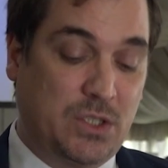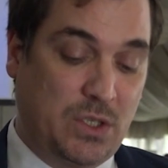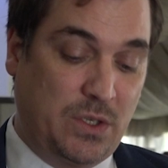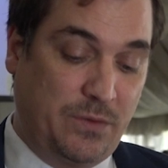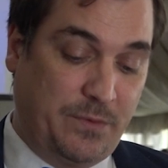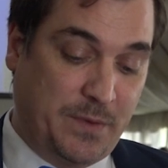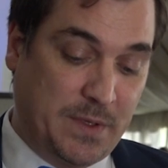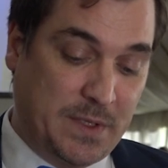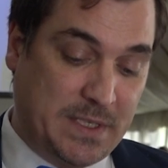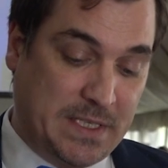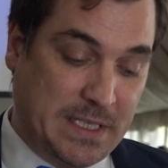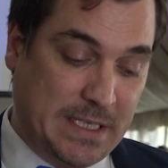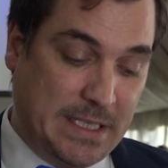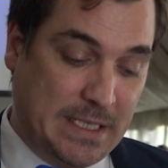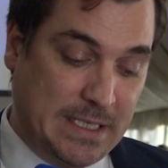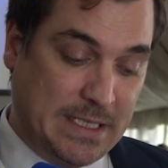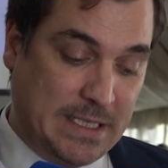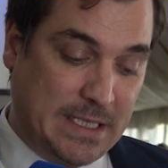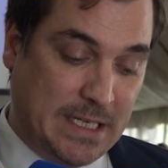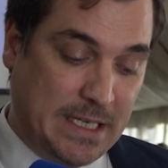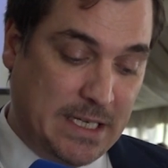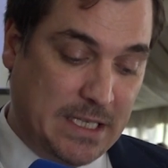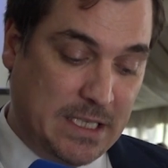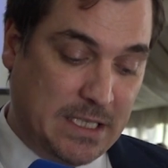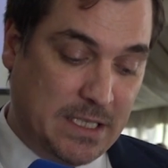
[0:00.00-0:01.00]
to
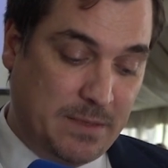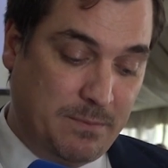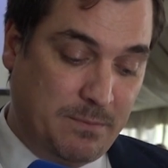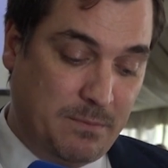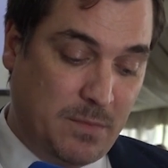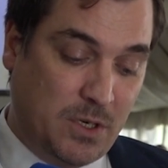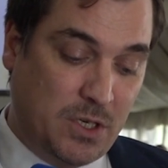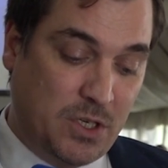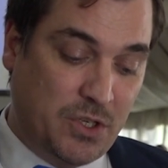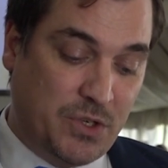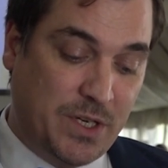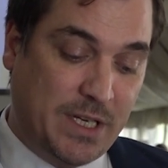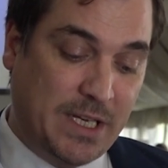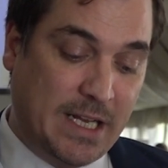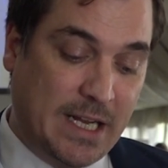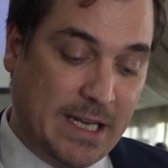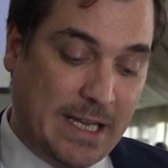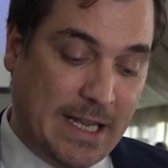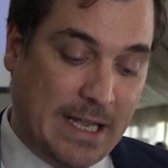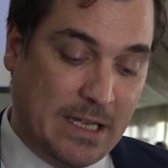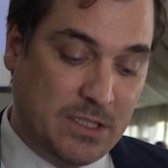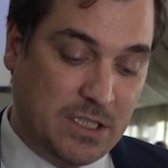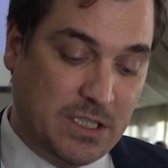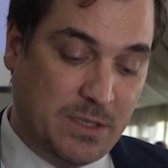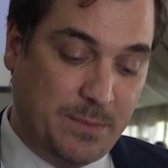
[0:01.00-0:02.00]
facilitate monitoring and
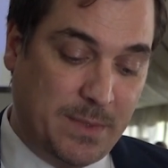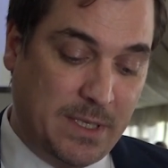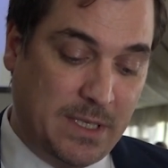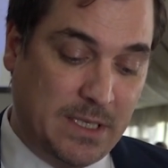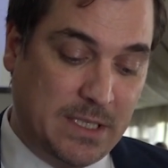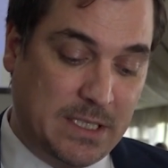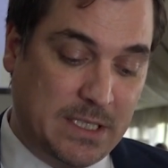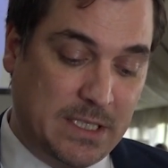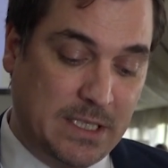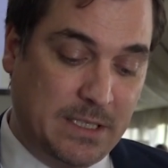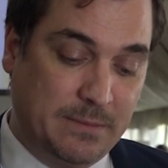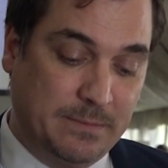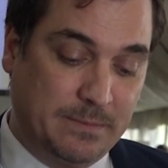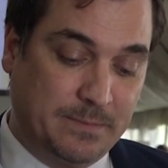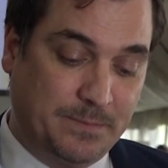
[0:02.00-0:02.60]
accountability.